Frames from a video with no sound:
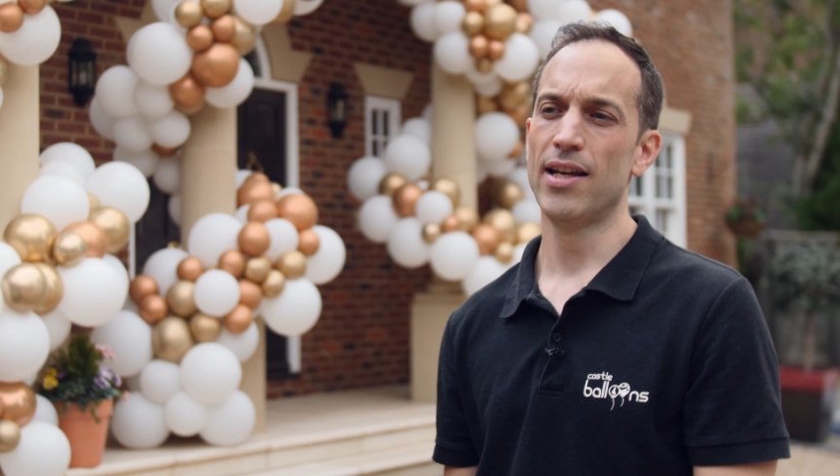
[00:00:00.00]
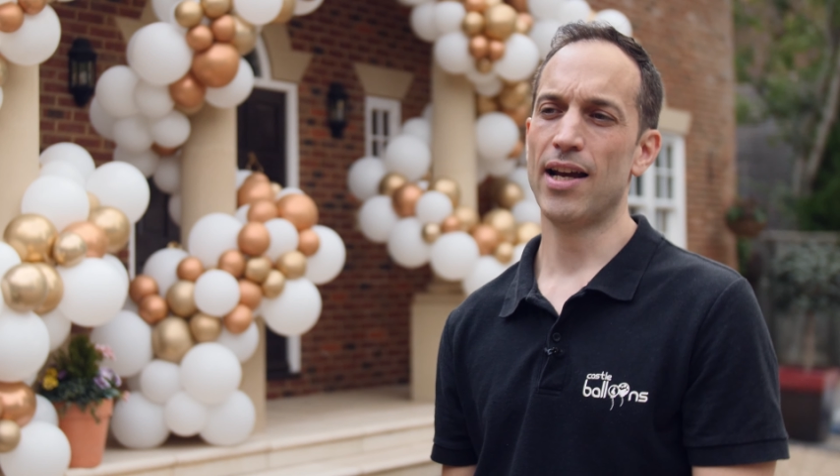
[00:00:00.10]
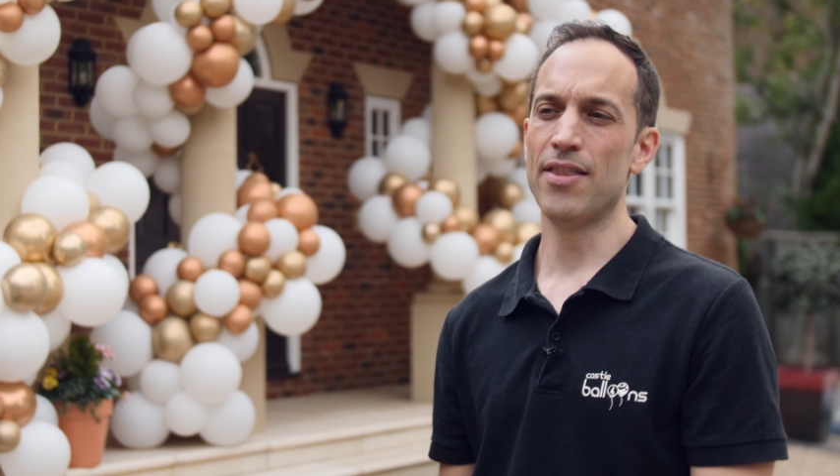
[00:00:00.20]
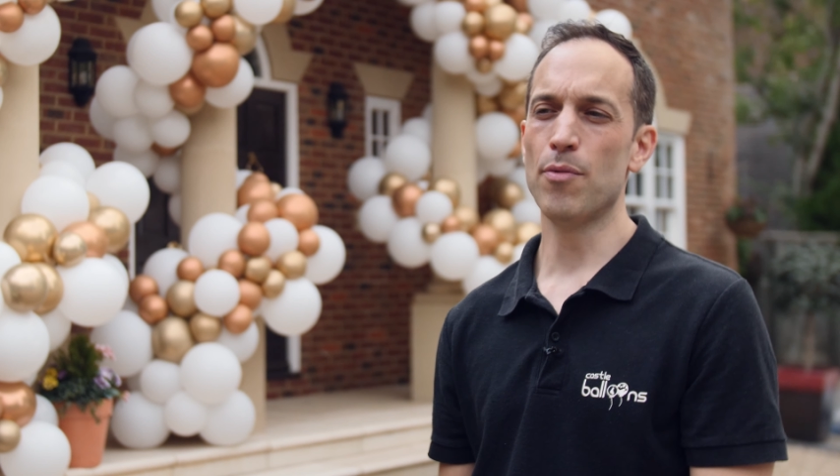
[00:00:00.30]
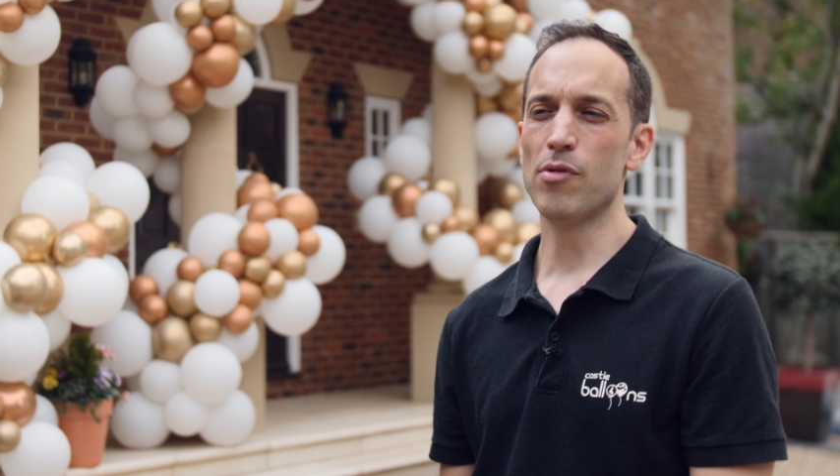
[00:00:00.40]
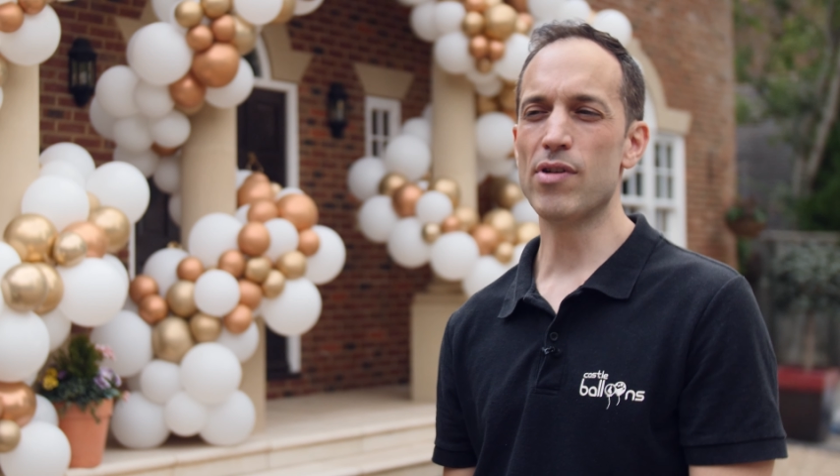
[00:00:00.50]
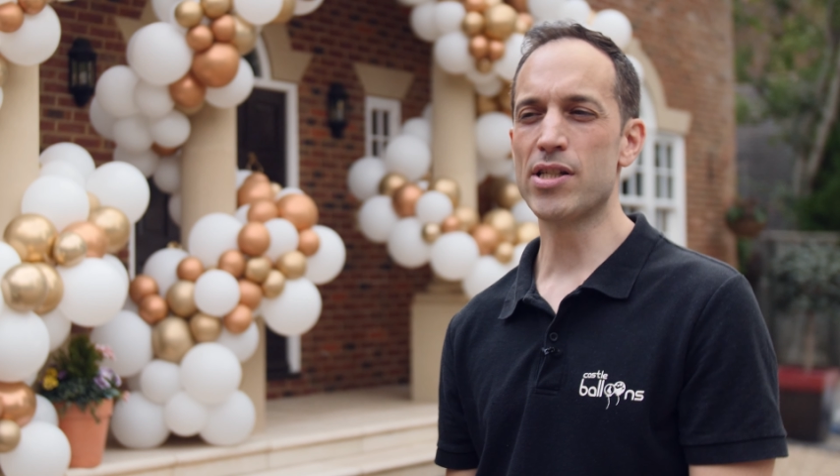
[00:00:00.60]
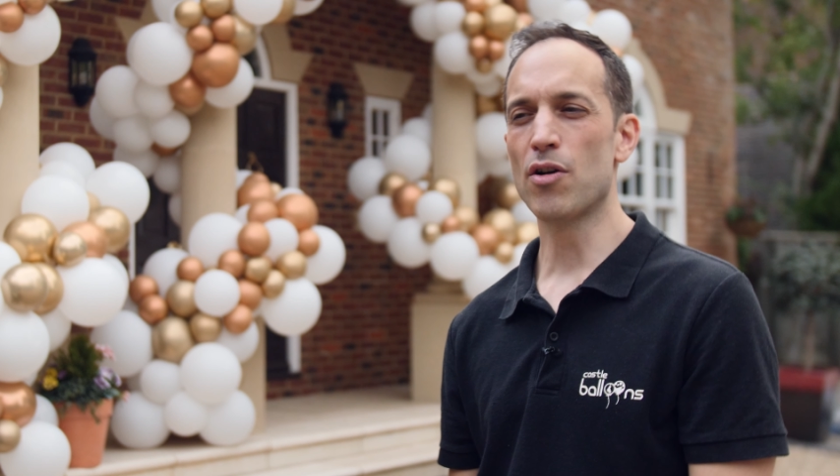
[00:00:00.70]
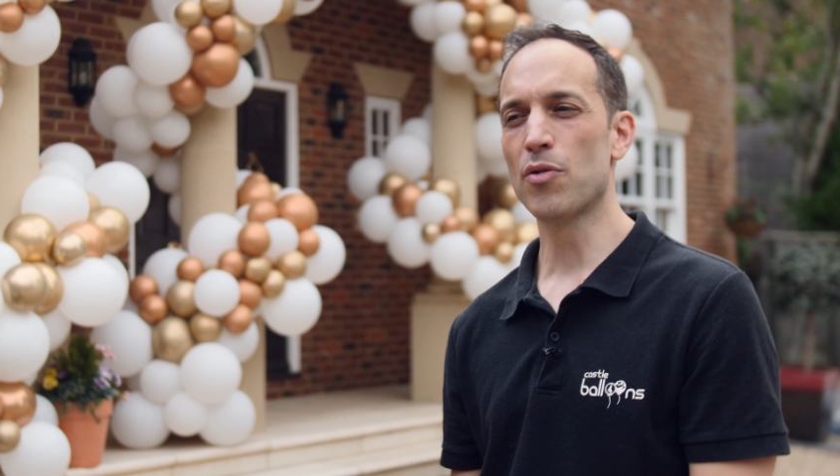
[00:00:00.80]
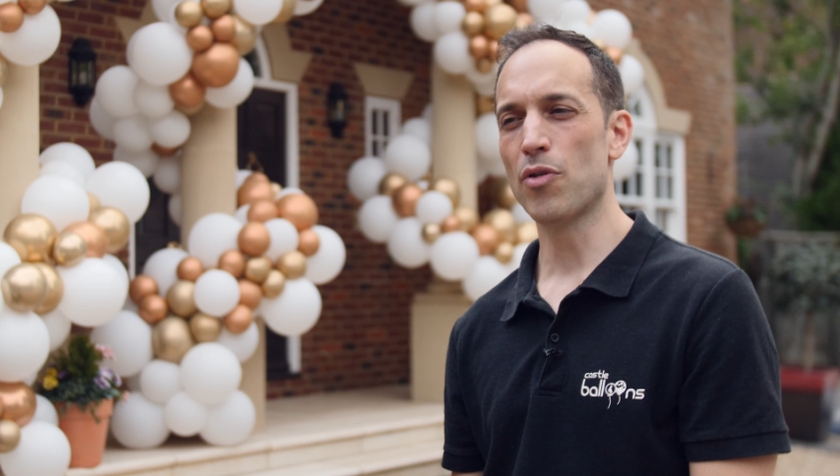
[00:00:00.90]
and then we
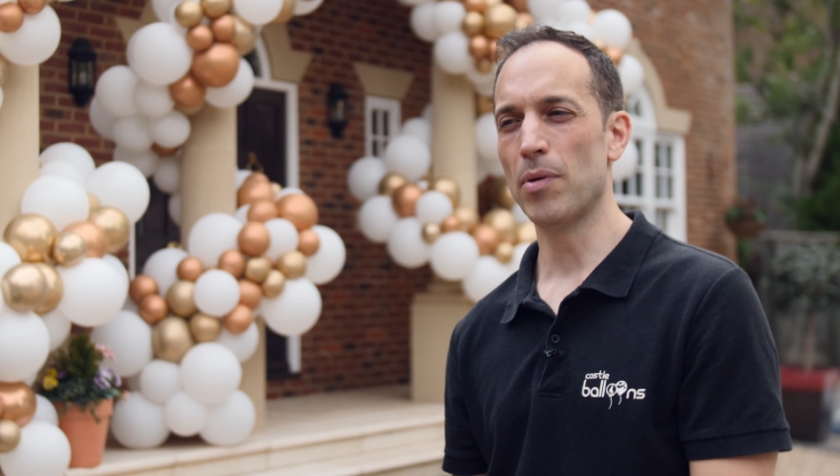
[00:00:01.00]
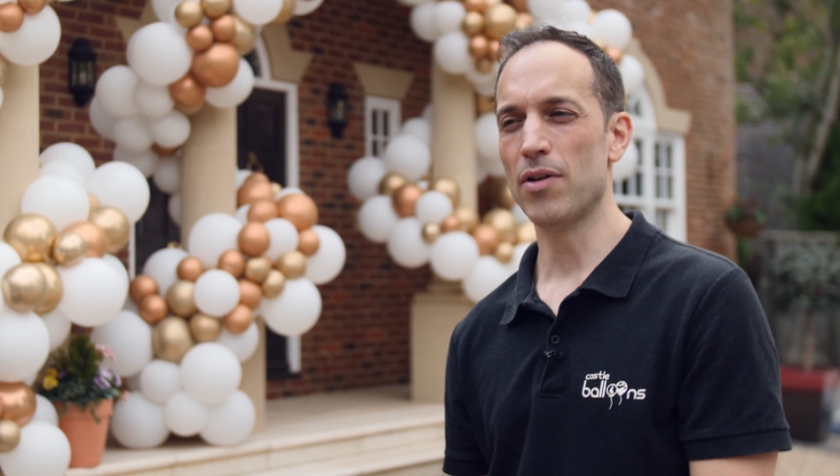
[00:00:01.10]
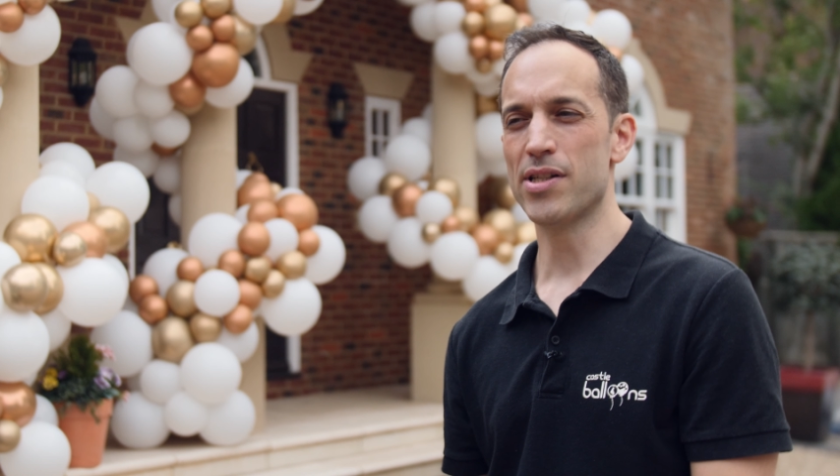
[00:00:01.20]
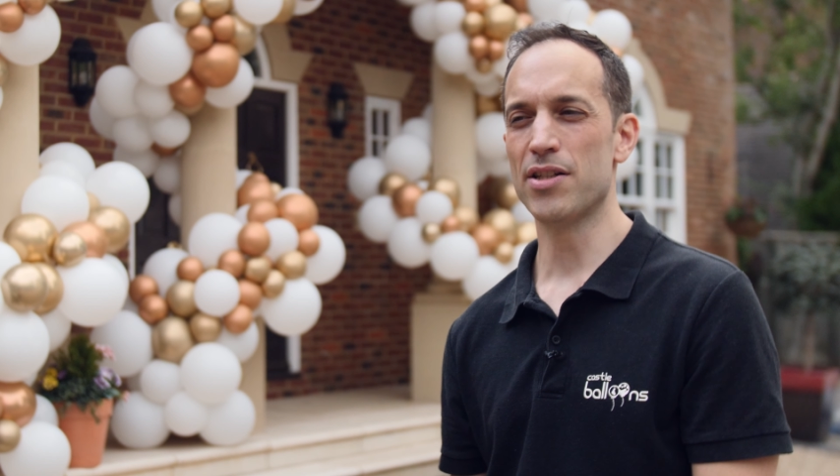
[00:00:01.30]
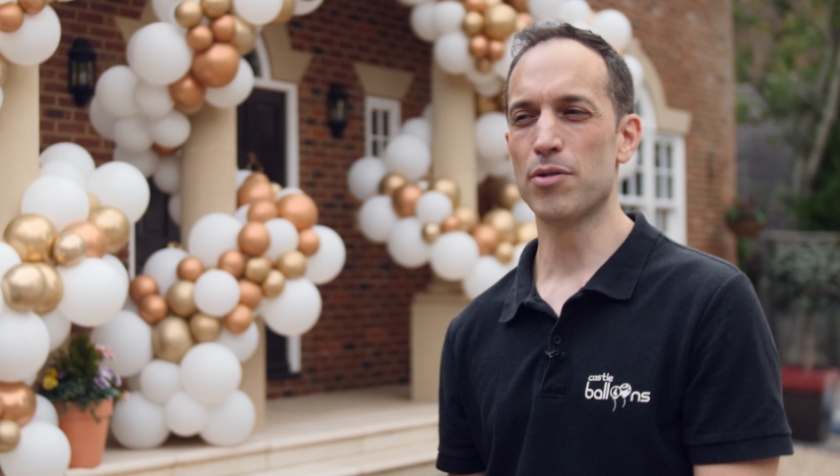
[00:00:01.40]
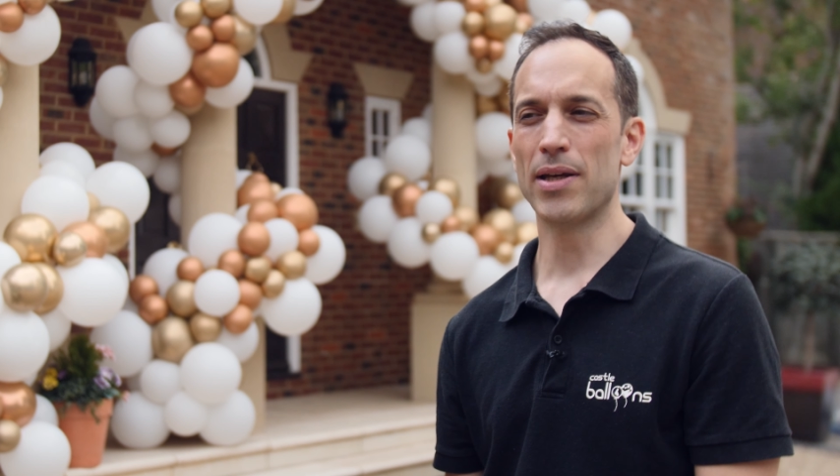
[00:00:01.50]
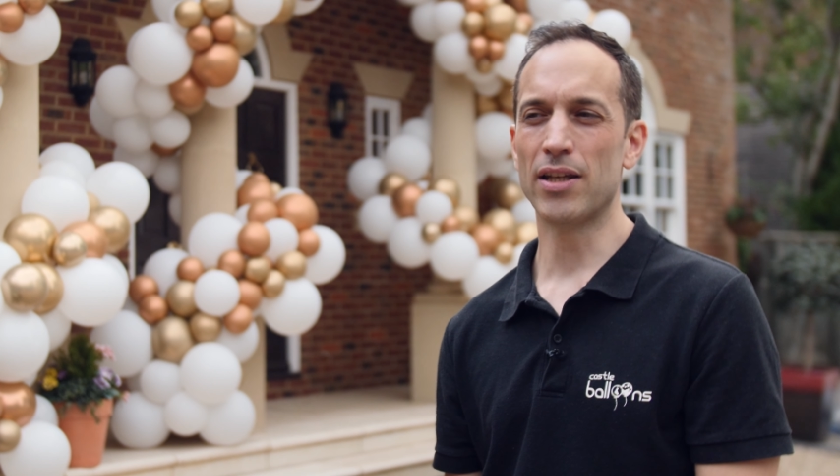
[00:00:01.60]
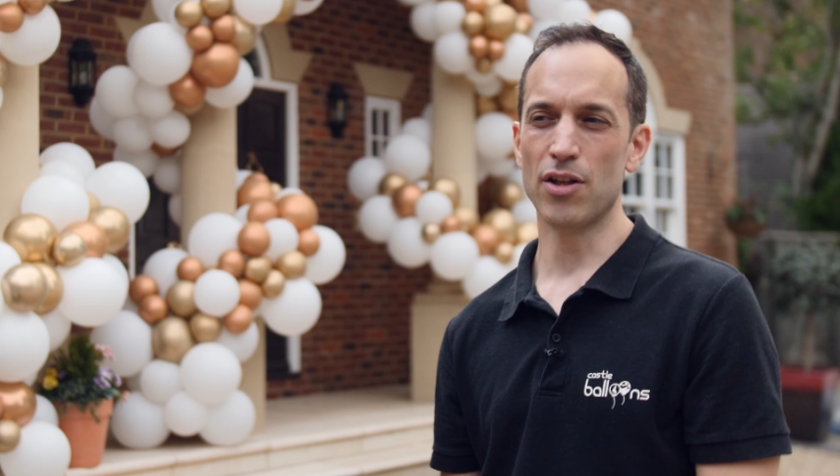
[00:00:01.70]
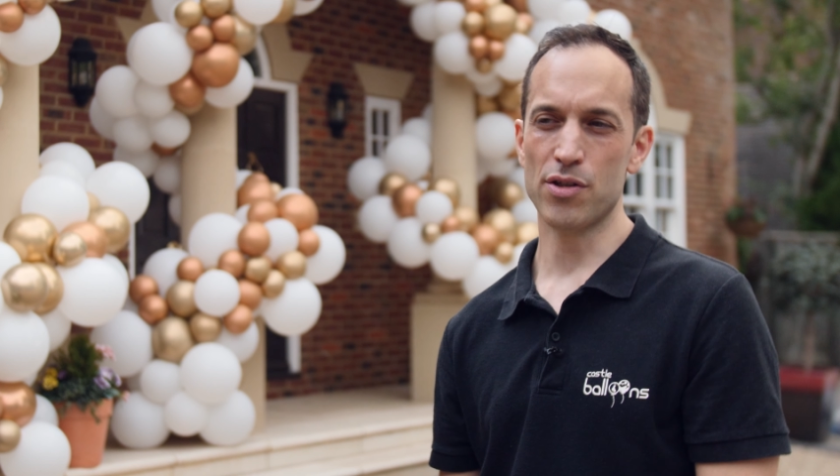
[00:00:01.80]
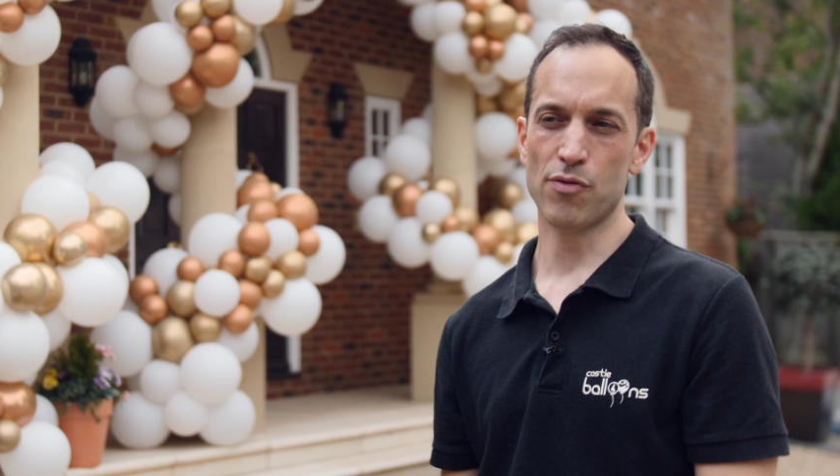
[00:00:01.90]
recycle the balloons into
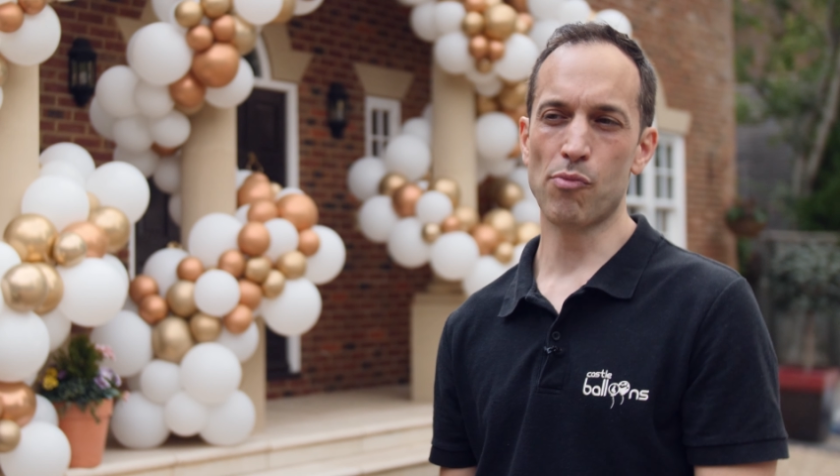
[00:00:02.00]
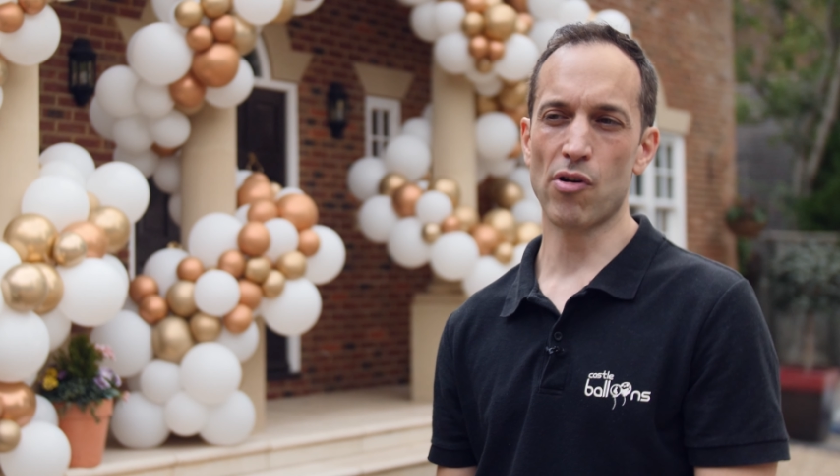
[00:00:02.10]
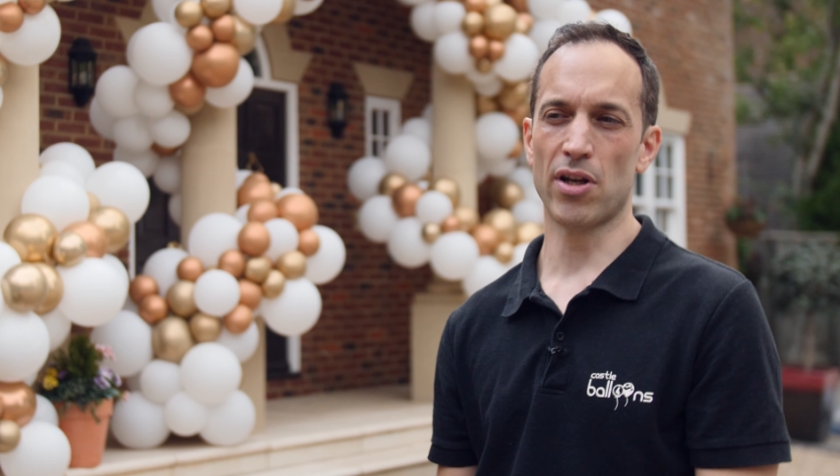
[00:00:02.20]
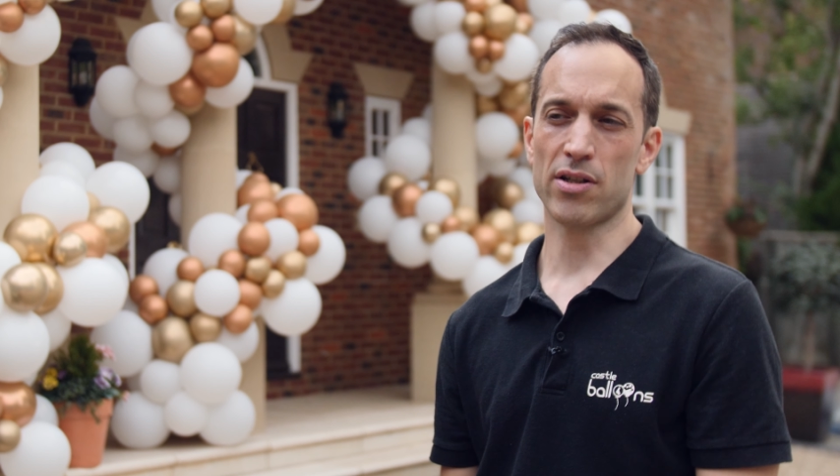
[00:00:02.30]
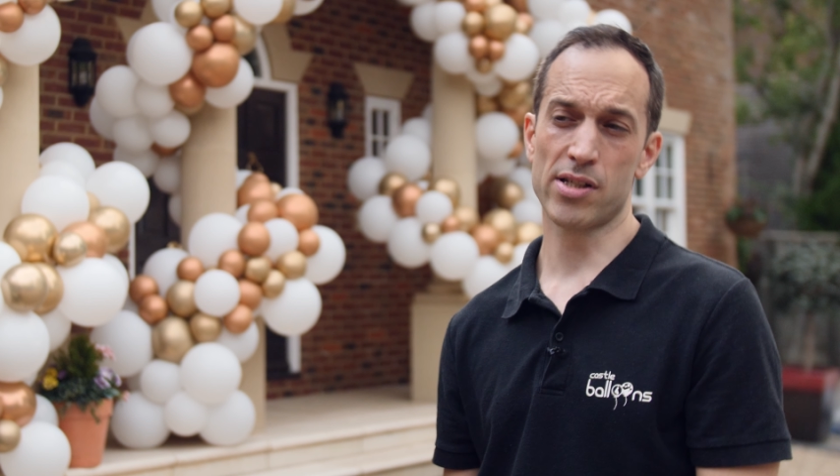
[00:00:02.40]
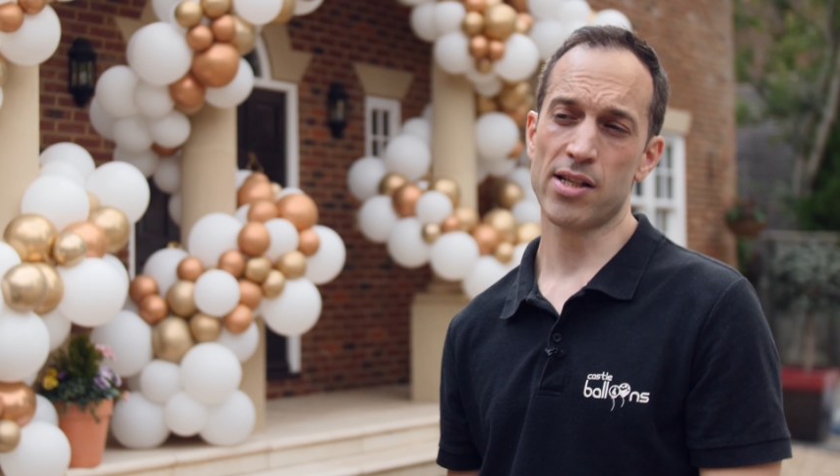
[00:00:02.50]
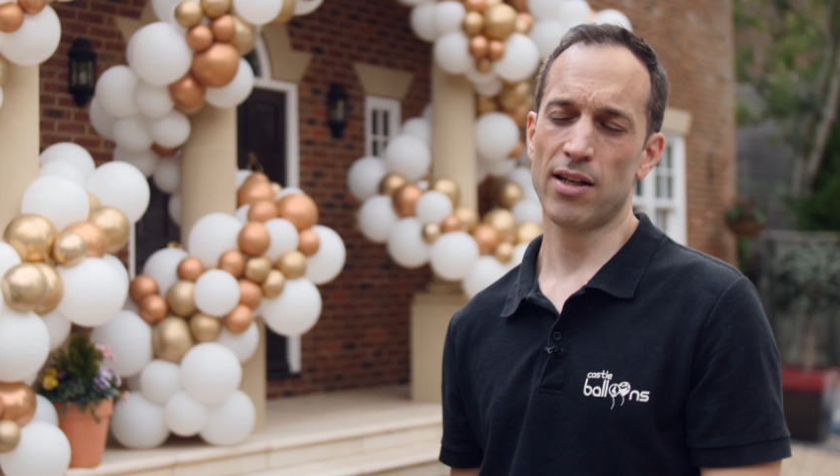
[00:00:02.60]
making useful products